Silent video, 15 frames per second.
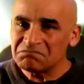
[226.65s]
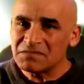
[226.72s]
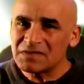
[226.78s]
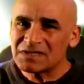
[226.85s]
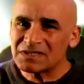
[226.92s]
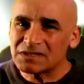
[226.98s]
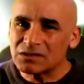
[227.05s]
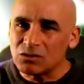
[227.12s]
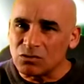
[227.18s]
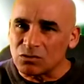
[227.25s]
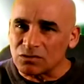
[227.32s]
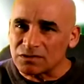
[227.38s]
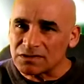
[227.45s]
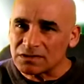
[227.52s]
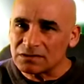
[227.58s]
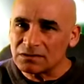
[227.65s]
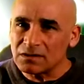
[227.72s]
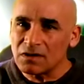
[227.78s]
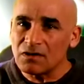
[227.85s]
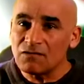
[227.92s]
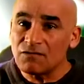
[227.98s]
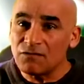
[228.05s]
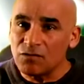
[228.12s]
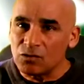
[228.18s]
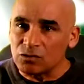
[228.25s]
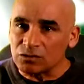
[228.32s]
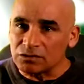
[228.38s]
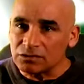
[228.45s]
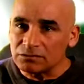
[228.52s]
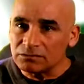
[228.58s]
schools, food.